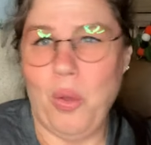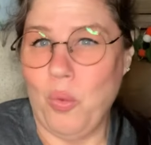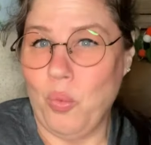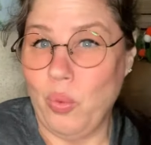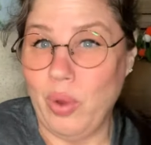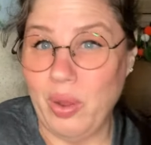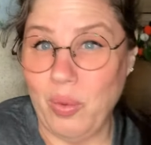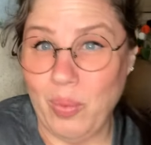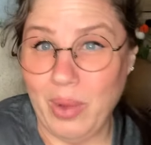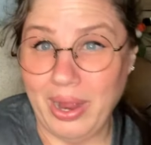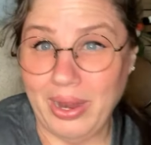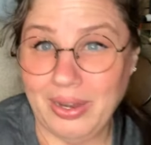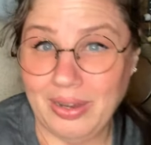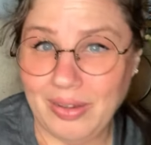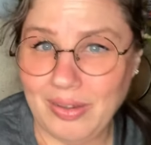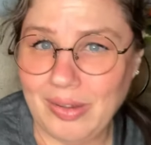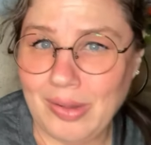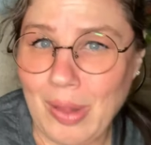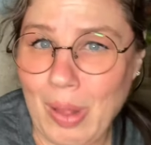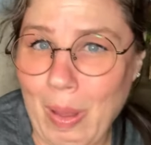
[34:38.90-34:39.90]
We went
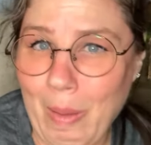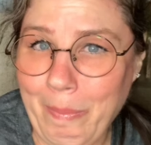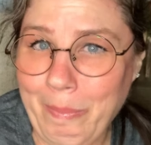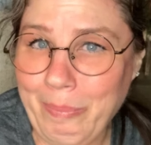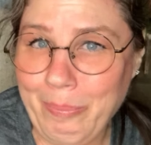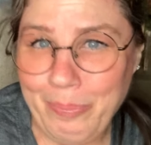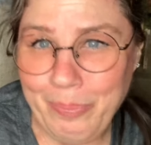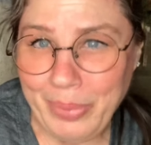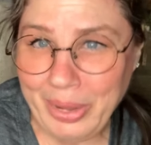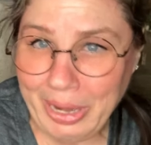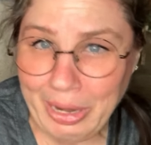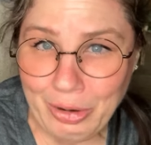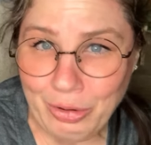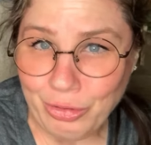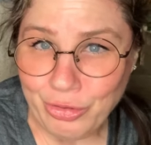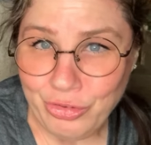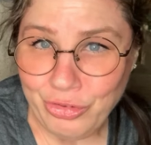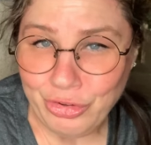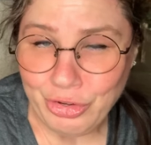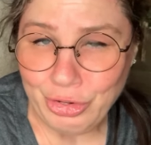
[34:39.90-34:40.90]
and saw
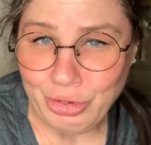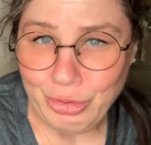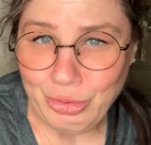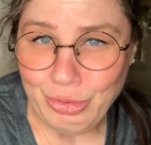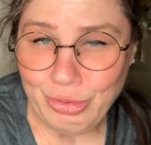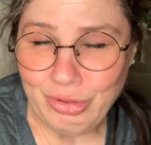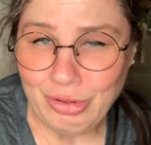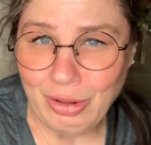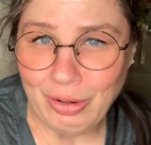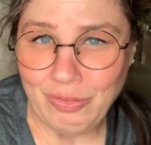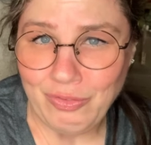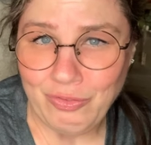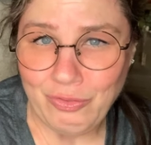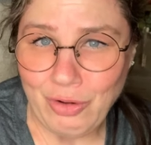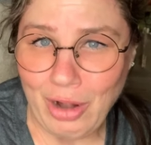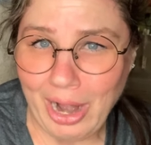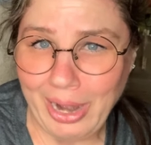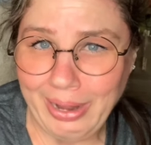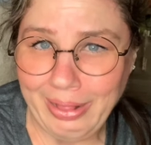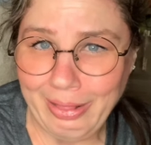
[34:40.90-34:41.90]
Beetlejuice on
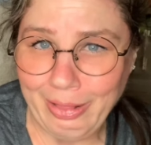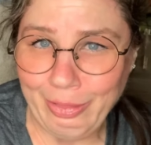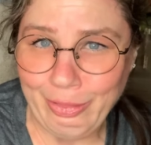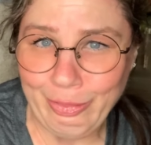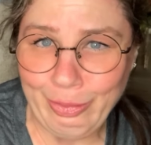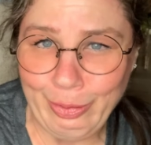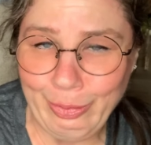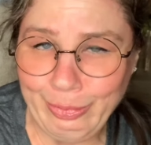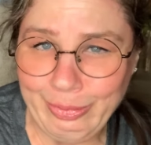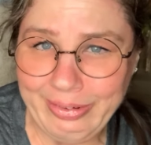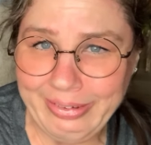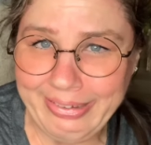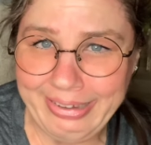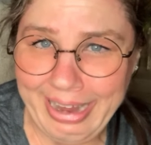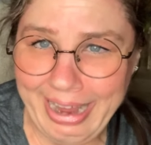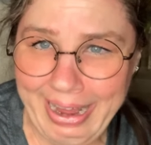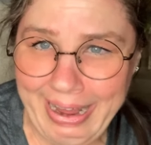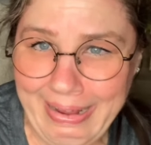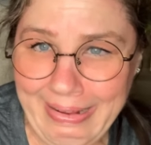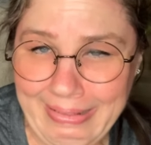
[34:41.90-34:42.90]
Friday the
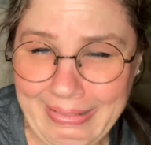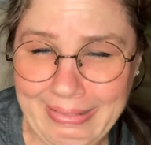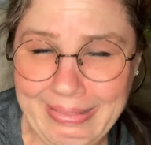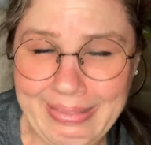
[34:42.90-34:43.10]
13th.